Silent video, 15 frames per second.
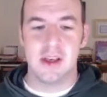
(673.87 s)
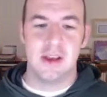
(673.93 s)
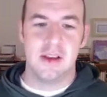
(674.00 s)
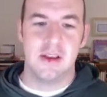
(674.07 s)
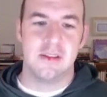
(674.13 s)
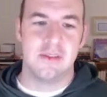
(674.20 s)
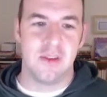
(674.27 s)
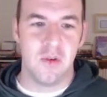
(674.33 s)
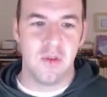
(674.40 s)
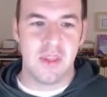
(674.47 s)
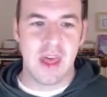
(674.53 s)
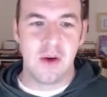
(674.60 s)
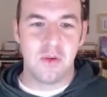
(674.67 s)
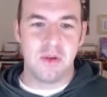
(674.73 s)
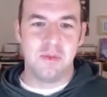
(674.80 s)
So
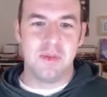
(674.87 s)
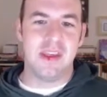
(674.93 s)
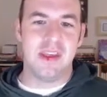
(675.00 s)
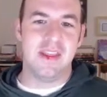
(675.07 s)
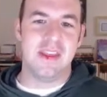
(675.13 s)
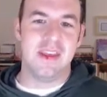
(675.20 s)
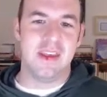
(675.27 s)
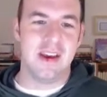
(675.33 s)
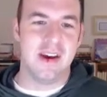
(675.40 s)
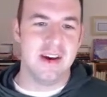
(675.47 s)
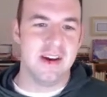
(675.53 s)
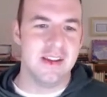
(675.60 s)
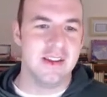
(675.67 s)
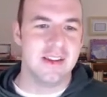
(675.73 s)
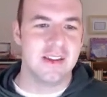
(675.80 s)
that would be
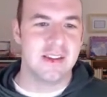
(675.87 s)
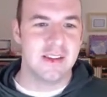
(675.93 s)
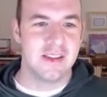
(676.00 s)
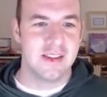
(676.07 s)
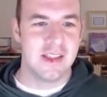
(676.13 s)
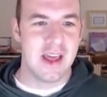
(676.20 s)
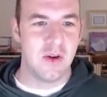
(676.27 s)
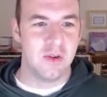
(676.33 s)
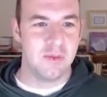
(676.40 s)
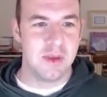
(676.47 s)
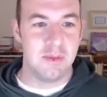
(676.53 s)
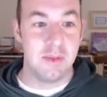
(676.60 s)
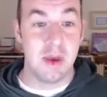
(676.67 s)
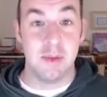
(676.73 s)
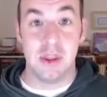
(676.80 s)

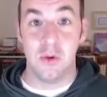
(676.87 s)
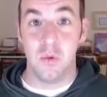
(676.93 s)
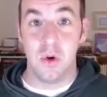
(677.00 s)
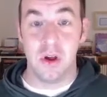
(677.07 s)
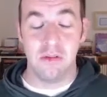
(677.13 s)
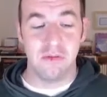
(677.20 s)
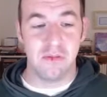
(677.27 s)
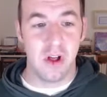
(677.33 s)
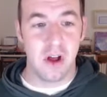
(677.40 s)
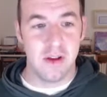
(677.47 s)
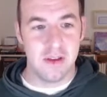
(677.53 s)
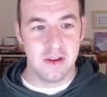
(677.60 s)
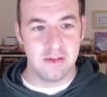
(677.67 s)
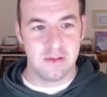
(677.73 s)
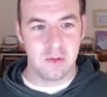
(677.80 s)
maybe the one flaw
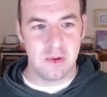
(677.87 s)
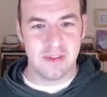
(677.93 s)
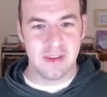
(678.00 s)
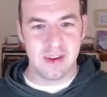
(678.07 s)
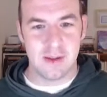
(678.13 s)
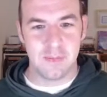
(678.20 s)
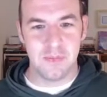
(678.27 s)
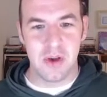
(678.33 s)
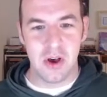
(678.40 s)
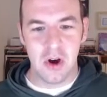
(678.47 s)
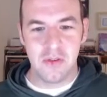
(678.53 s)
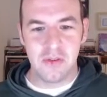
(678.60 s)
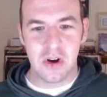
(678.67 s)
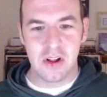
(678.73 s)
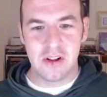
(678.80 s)
in its reasoning. But
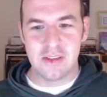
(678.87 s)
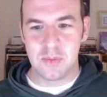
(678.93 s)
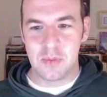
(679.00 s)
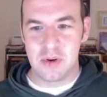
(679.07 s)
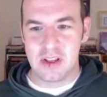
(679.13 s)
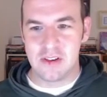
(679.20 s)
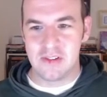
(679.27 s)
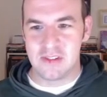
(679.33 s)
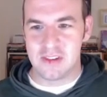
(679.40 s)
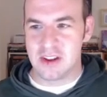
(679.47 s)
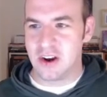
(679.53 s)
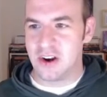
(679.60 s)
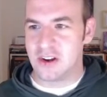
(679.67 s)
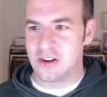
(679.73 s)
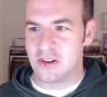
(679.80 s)
overall, it's a pretty interesting
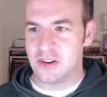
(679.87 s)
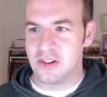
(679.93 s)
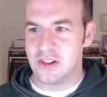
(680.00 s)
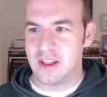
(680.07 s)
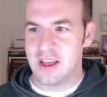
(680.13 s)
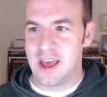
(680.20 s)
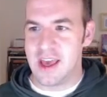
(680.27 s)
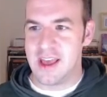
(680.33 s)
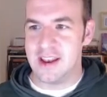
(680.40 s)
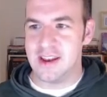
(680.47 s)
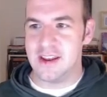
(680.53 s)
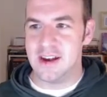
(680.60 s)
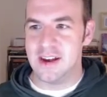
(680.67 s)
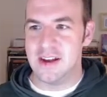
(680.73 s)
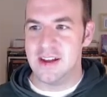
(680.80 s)
article, and
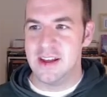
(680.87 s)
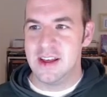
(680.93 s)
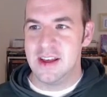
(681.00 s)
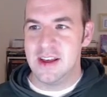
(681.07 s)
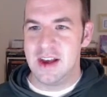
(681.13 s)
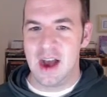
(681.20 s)
I'm